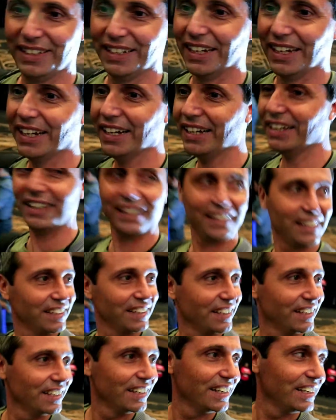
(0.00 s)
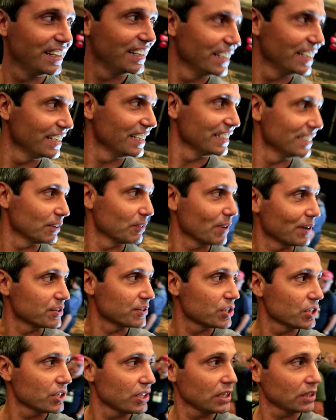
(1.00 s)
And we
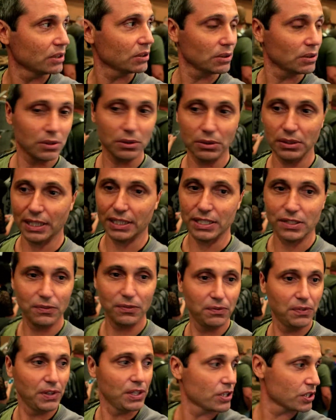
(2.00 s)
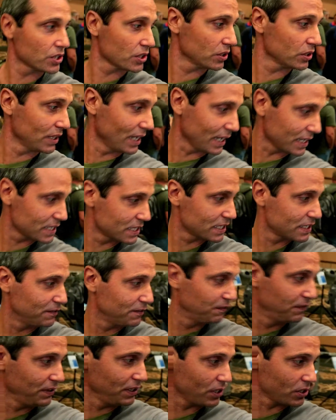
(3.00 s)
have Cheeto, Next Vision.
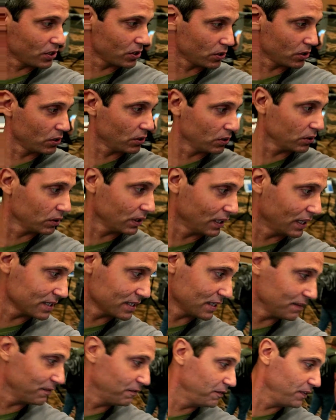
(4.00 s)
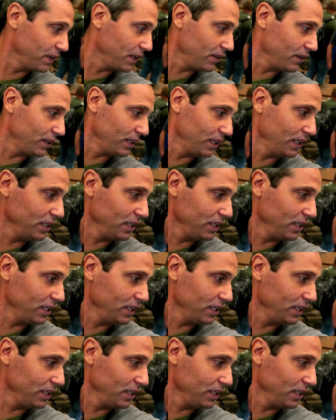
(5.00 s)
Next Vision has a very